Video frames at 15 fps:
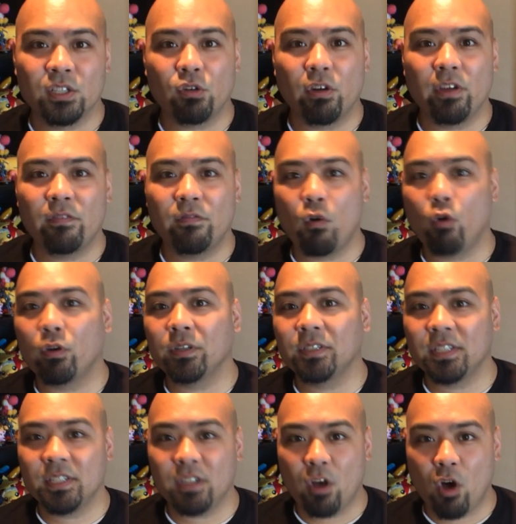story
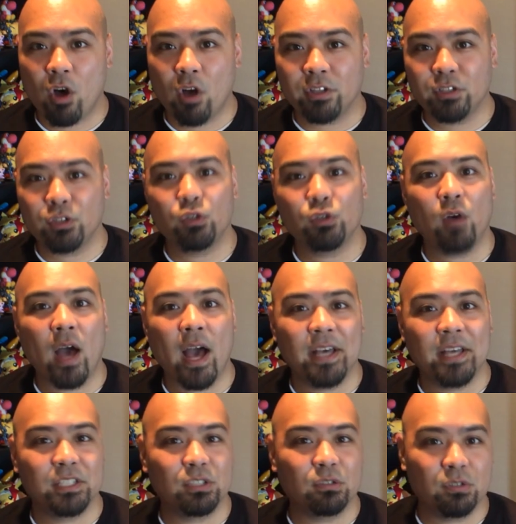focuses on two
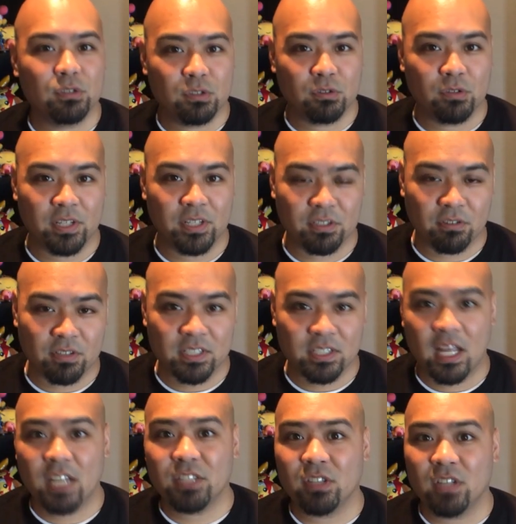high school students. There's
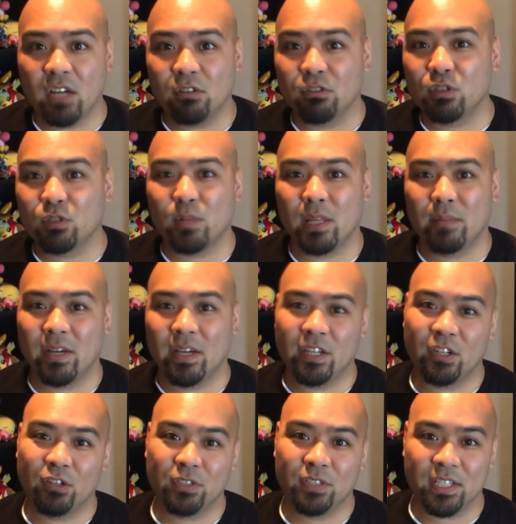Nazuna, who's played by
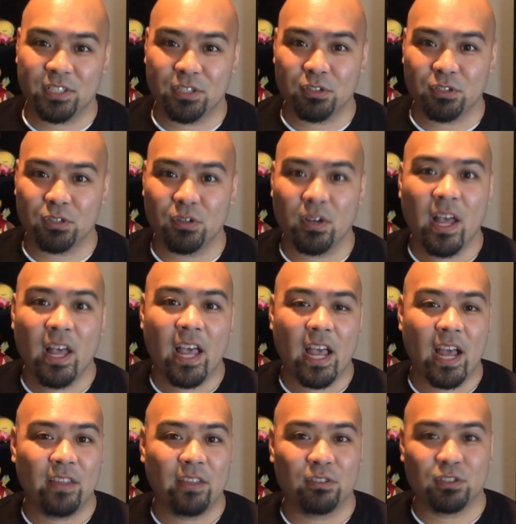Hirose Suzu,
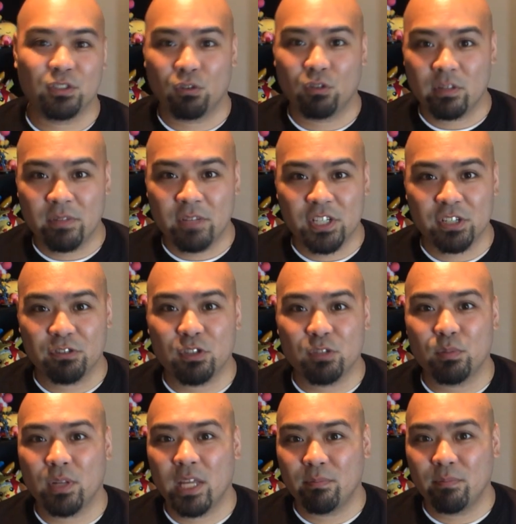and there's Norimichi, who's
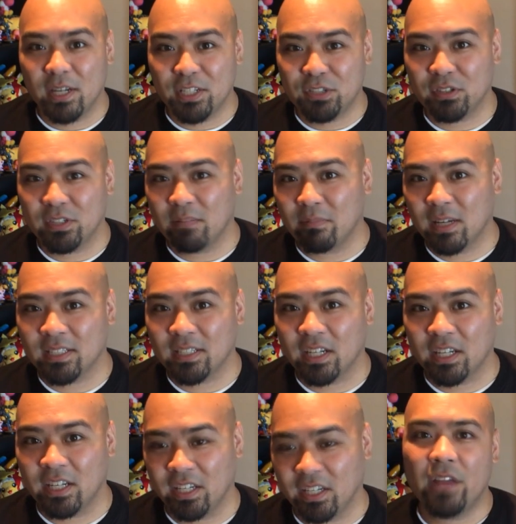played by Suda
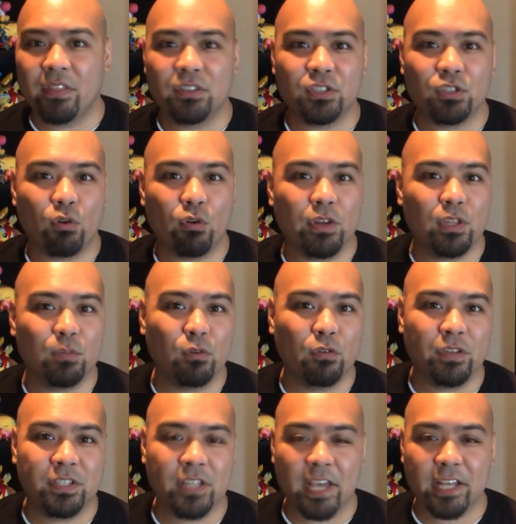Masaki. And the story of the
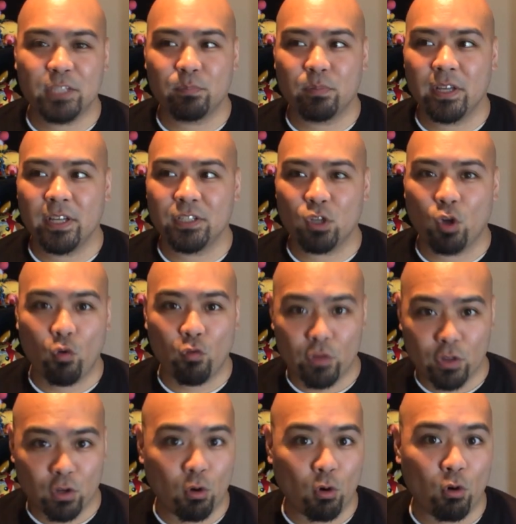movie takes place over
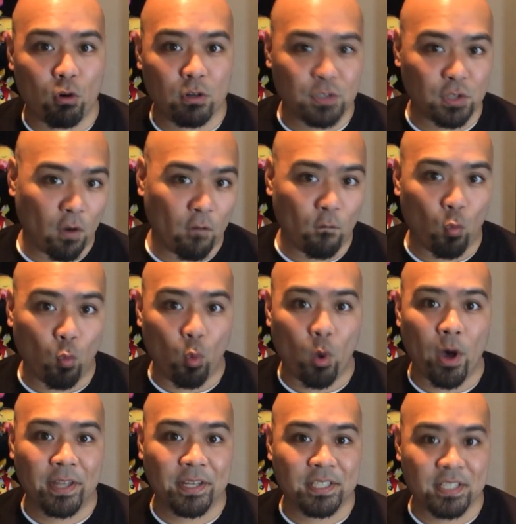the course of
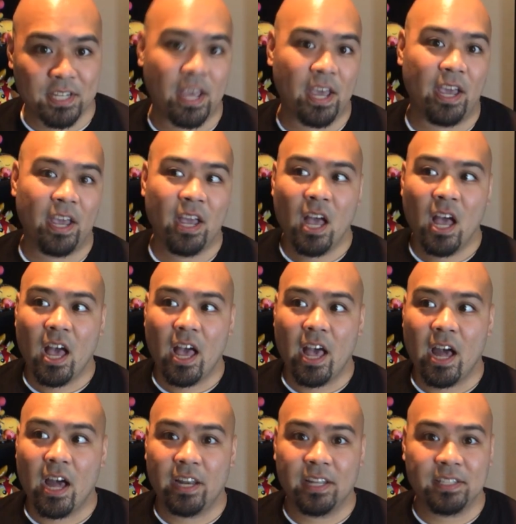one day,
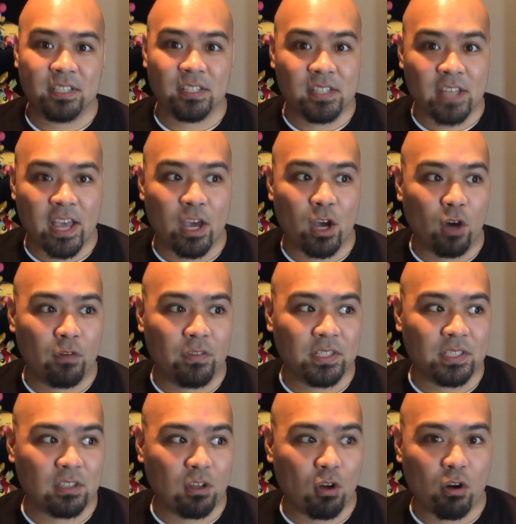and it's the day of
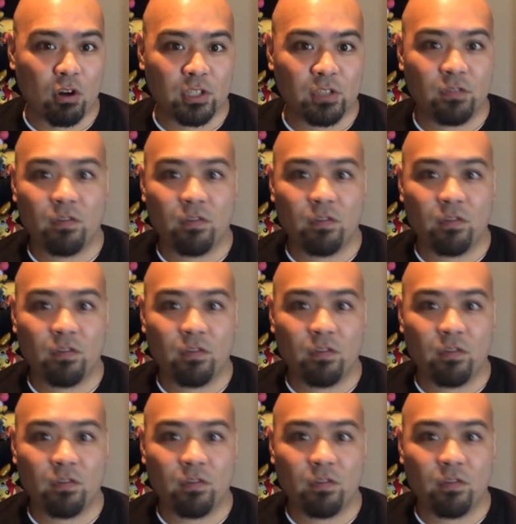this large